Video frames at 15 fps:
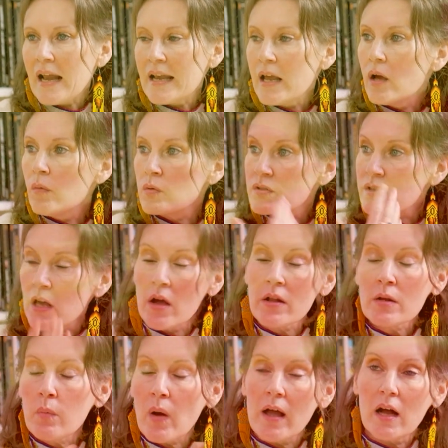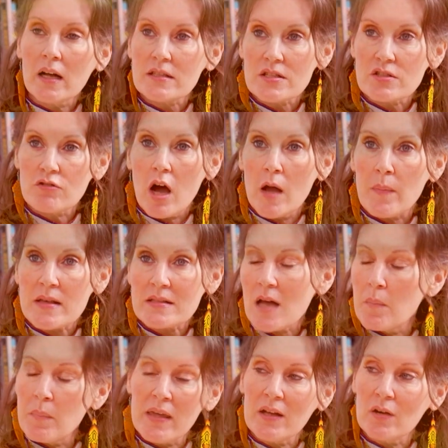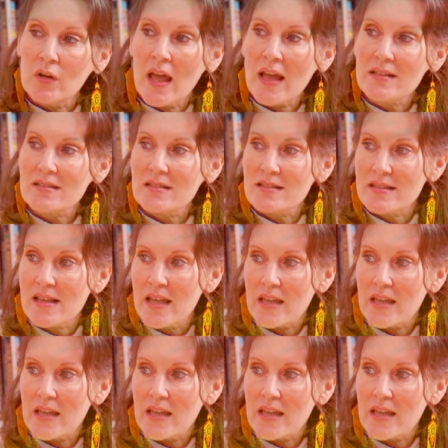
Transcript: And it was the only way I can describe it is like being on ecstasy.